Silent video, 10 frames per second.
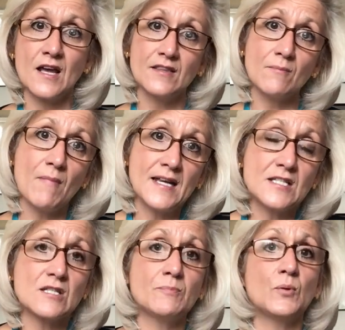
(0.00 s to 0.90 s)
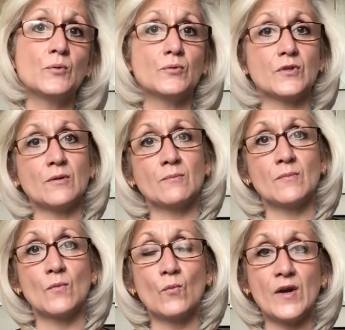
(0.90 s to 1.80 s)
that may support them
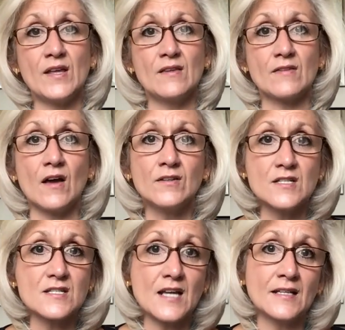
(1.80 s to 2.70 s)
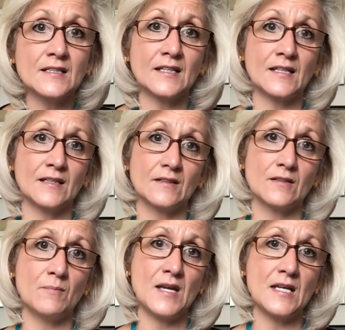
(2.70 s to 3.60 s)
with understanding the
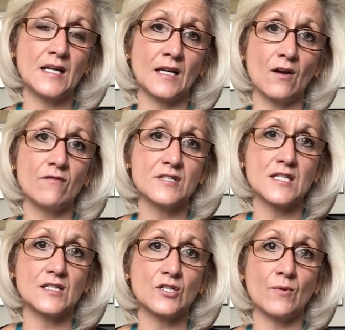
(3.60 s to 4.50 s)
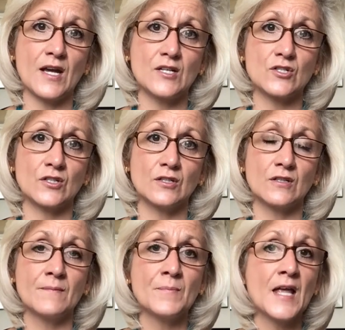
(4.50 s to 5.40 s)
meaning of a situation.
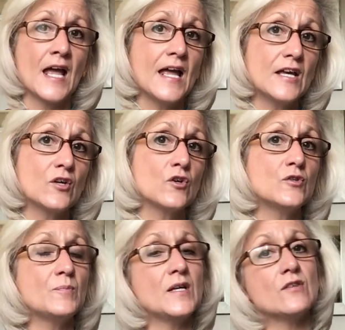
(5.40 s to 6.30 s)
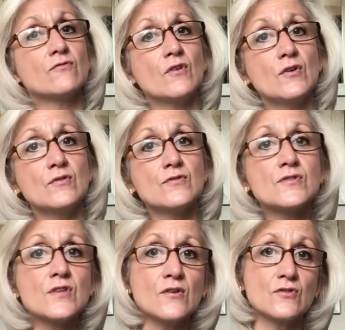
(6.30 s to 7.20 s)
It could be through
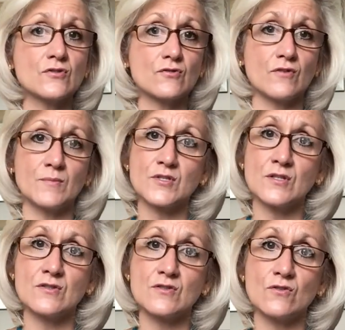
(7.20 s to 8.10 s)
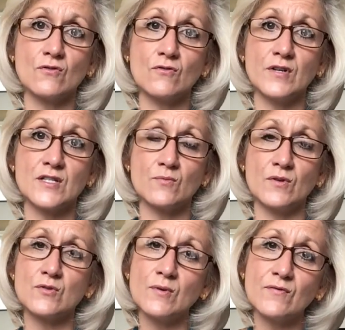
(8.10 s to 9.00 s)
social scripts and stories
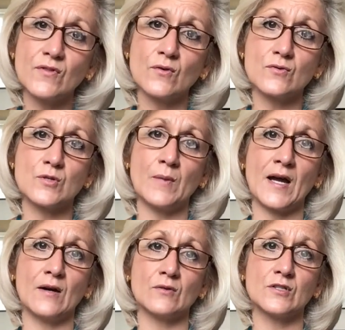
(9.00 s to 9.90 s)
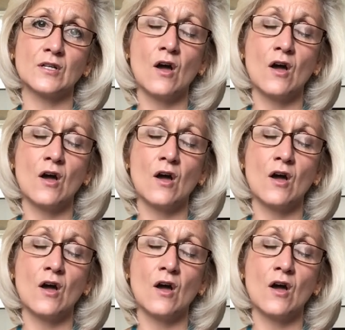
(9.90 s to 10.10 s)
which we've thought about,